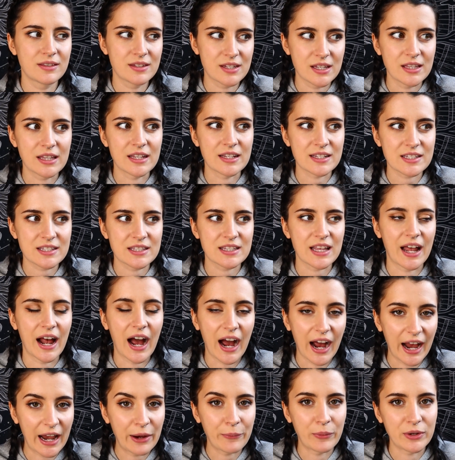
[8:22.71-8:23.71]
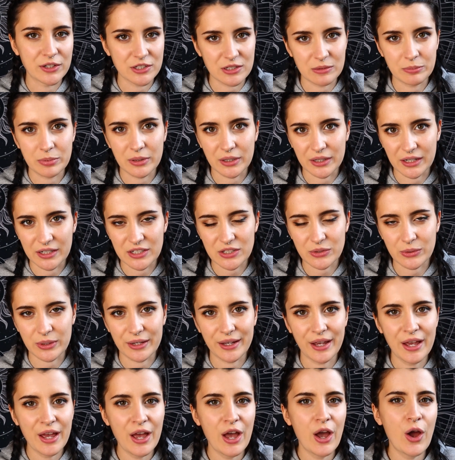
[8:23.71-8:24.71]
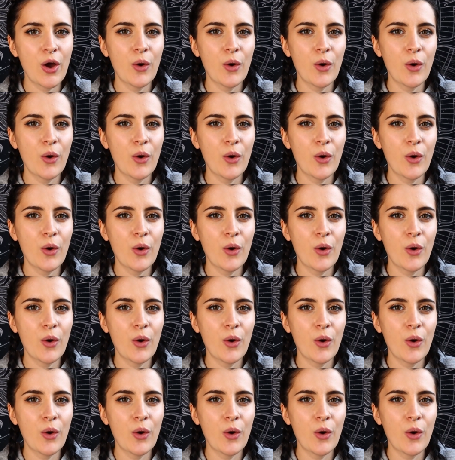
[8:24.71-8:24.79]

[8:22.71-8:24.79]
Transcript: this that I want to put into it?